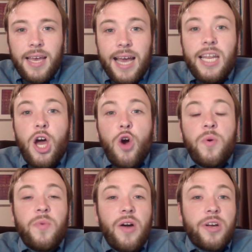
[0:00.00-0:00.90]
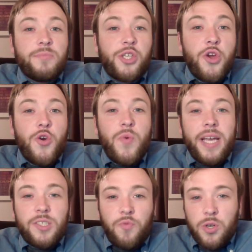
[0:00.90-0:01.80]
Hello and welcome to
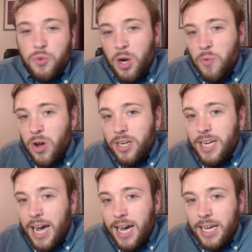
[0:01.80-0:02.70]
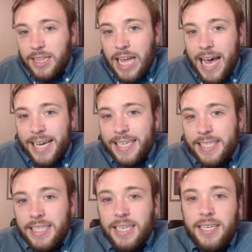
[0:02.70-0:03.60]
Wings 421
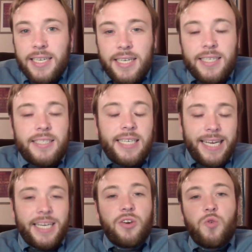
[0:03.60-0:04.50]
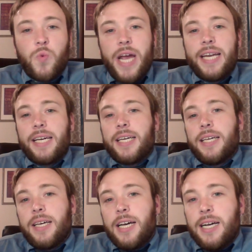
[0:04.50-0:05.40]
Online Technical Writing.
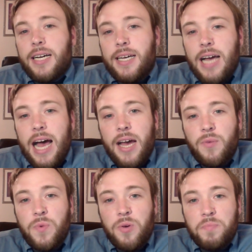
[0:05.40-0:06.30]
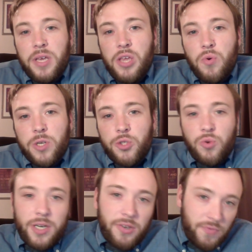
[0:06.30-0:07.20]
I will be your
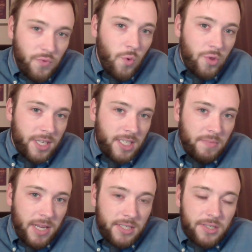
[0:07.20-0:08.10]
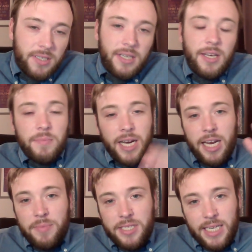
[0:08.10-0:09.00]
instructor for the semester. My
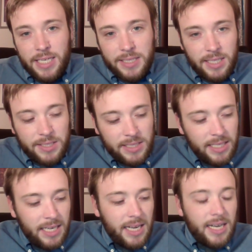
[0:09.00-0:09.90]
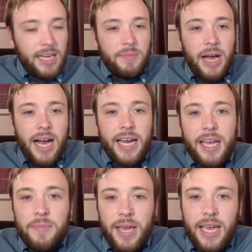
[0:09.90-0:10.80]
name is Daniel Little. I
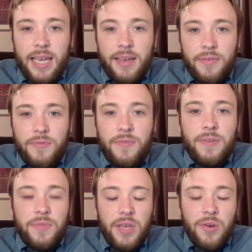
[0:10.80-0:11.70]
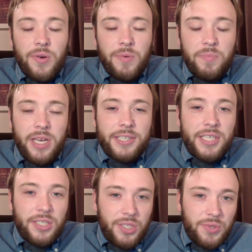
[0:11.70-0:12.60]
am a fifth-year
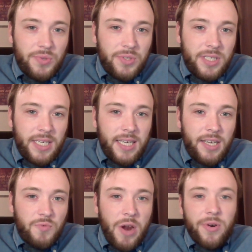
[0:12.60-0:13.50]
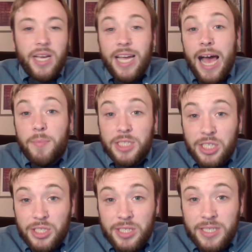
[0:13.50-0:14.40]
PhD student in rhetoric and
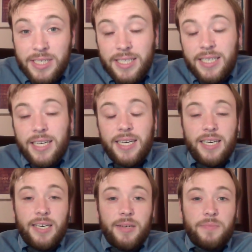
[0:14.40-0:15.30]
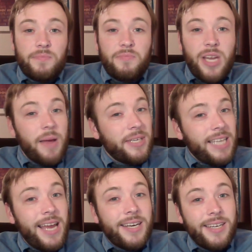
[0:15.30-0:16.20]
composition, and I'm
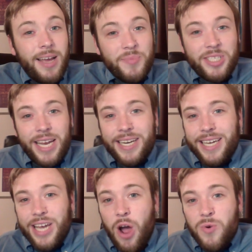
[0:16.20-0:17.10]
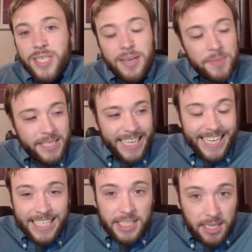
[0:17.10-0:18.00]
excited. I'm excited to get going, excited
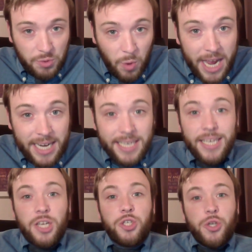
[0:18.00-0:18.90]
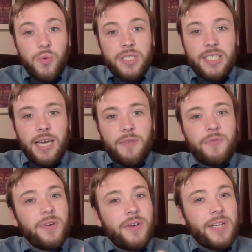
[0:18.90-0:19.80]
to get you guys writing, doing
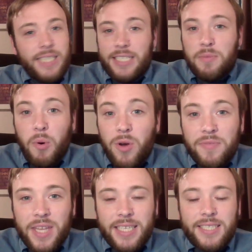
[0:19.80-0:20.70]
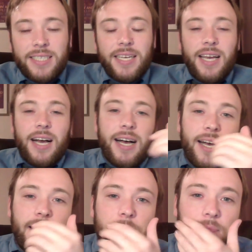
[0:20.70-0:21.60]
stuff, because that's the point of this.
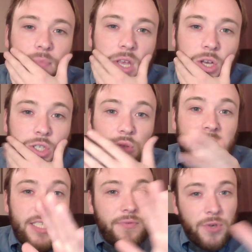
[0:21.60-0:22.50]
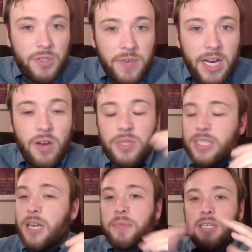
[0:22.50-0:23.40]
So this is the first video. This
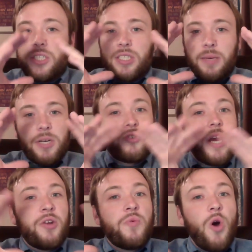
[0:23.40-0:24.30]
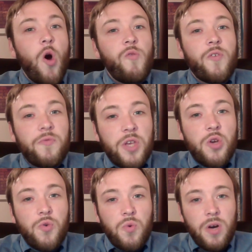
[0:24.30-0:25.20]
is going to be I'm going to try and do an
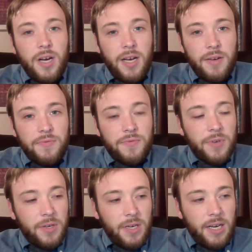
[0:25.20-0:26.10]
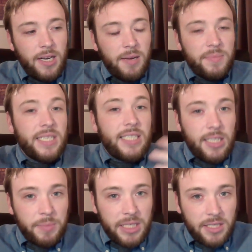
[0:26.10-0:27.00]
overview of the
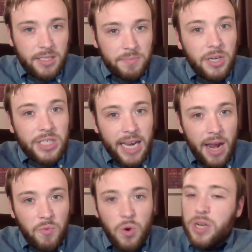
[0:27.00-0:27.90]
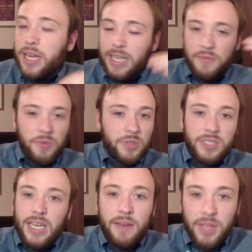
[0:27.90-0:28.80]
syllabus, much like I would on that
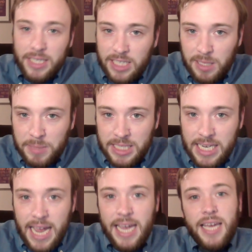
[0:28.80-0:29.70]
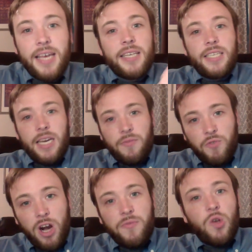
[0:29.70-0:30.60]
first kind of like syllabus day, sitting in
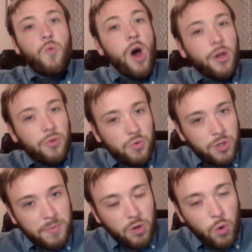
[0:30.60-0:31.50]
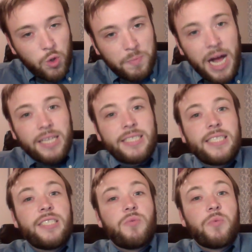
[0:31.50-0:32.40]
front of you, walking through some of the course
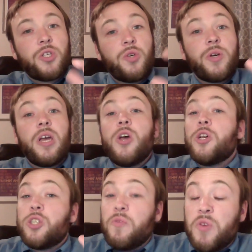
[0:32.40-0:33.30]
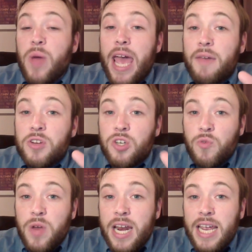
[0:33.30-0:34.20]
policies and what we're doing. So if you haven't
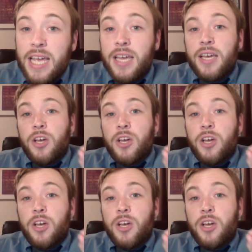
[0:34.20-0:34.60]
already,